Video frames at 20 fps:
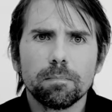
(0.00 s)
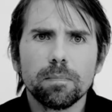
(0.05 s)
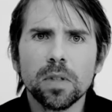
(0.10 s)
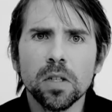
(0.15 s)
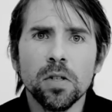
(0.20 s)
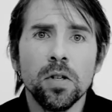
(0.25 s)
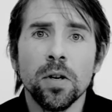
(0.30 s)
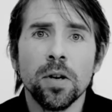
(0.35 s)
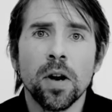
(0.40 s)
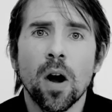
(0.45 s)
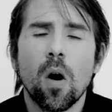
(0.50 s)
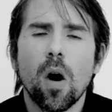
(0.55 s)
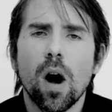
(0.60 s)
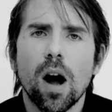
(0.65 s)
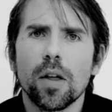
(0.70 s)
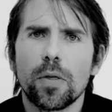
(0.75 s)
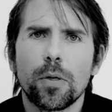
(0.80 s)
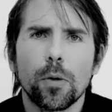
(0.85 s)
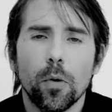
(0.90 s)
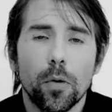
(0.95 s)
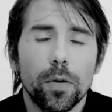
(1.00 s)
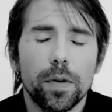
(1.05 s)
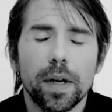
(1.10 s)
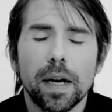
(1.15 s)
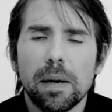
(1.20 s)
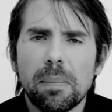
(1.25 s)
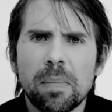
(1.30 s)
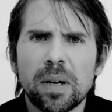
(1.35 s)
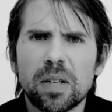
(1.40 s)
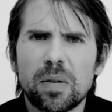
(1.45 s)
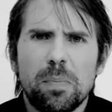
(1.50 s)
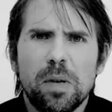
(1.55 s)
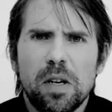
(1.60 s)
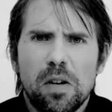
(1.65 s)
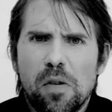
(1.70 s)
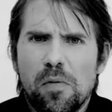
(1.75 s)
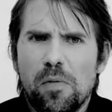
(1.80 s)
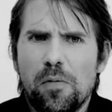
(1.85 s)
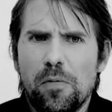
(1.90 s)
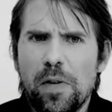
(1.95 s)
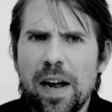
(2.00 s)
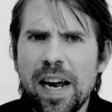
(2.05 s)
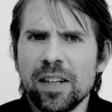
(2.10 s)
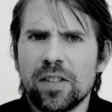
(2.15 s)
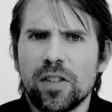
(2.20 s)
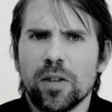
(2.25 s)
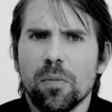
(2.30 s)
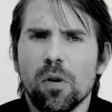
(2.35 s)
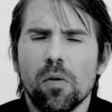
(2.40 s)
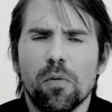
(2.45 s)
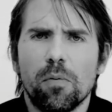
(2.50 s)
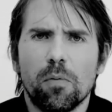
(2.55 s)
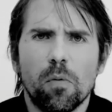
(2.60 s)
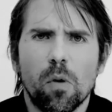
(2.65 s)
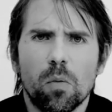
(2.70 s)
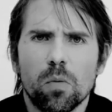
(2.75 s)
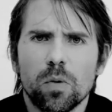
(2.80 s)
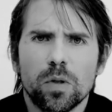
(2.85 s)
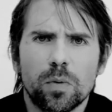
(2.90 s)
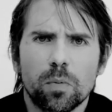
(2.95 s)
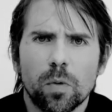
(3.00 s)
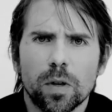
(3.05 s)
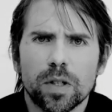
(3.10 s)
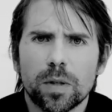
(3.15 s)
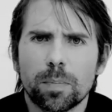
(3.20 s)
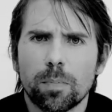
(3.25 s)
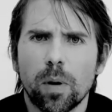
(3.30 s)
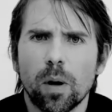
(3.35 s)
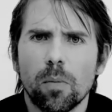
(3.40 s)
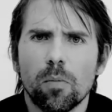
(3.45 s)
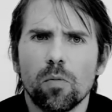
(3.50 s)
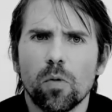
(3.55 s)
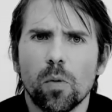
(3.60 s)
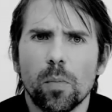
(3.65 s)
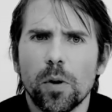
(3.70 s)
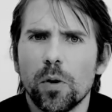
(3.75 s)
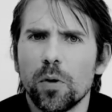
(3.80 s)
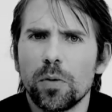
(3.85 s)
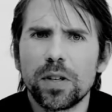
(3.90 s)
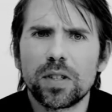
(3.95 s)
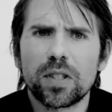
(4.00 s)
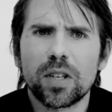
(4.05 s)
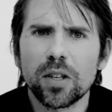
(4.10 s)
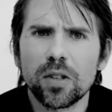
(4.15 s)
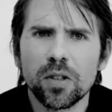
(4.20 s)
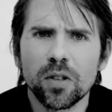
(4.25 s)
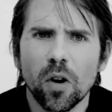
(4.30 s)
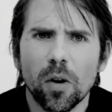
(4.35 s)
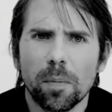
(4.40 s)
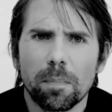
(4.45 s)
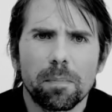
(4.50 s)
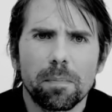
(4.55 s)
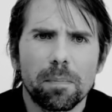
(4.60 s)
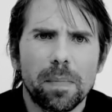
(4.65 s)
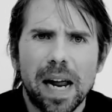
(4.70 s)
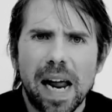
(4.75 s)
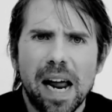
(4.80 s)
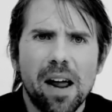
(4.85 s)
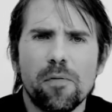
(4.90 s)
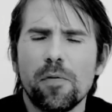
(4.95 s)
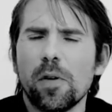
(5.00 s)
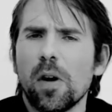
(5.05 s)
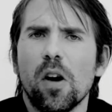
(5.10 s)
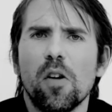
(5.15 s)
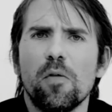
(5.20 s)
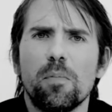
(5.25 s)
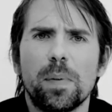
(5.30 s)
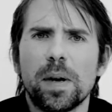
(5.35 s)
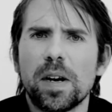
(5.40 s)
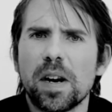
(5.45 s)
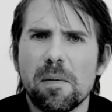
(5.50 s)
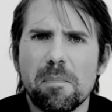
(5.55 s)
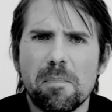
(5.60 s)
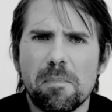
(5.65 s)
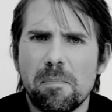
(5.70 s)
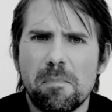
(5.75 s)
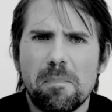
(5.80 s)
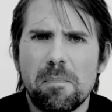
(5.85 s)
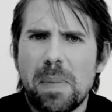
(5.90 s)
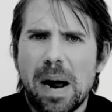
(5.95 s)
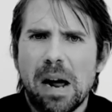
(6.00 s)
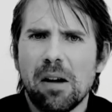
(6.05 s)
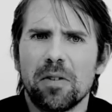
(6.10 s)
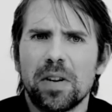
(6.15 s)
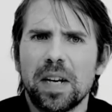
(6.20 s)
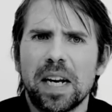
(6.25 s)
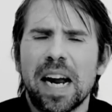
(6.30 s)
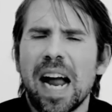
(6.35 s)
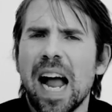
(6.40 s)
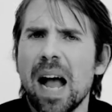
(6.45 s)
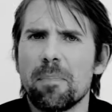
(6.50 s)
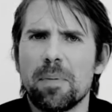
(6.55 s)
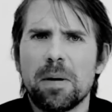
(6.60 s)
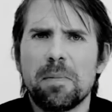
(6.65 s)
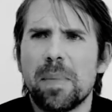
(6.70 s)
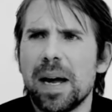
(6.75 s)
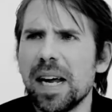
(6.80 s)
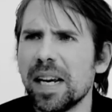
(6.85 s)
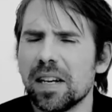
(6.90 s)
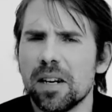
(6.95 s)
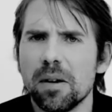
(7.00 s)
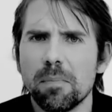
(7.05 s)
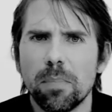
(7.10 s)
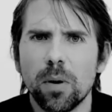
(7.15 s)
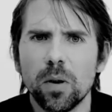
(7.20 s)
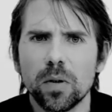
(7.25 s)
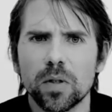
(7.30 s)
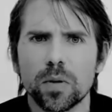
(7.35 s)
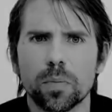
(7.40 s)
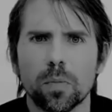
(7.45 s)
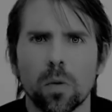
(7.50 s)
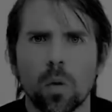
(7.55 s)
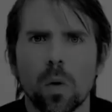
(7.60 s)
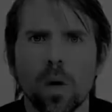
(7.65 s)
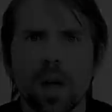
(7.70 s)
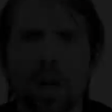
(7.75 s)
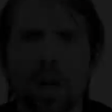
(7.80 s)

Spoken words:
No, I thought it must be a phantom of what was once plump womanhood. This could not ever have been a bounding, happy maiden. Impossible.